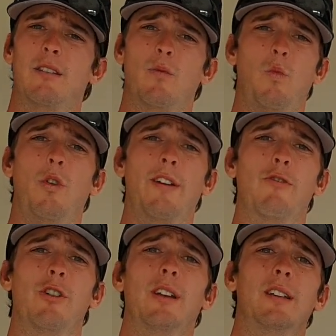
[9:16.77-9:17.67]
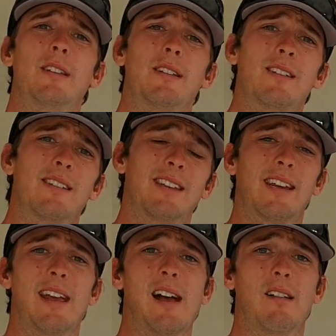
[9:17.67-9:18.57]
whatever it is,
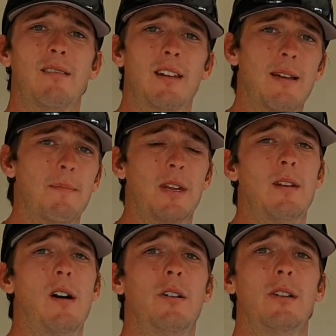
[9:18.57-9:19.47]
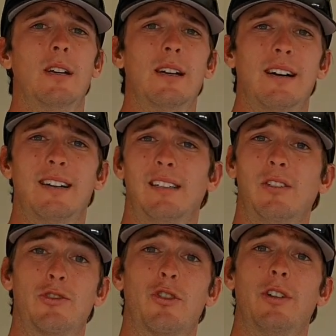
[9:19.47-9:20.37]
sing out, let me know, and I'll
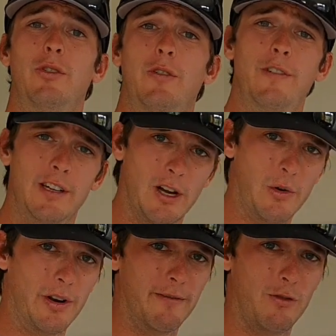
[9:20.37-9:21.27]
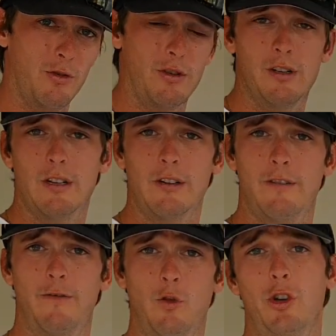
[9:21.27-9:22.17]
try and do a video on it for
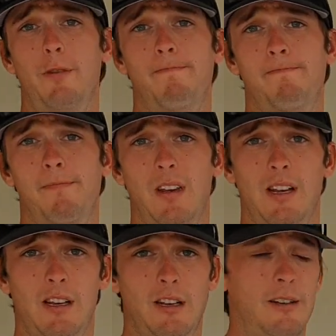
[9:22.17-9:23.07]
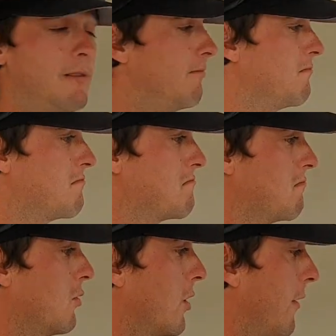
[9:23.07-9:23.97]
you, and
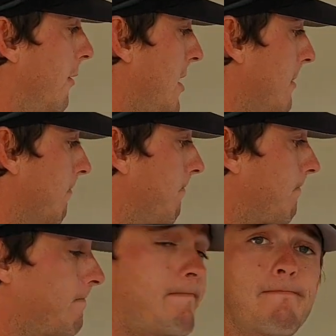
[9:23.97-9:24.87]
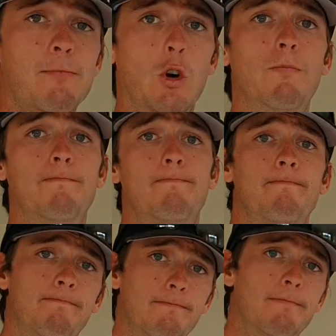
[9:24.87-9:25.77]
go from there. Cool,
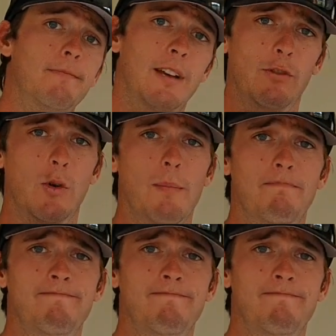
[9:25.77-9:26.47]
have a good one.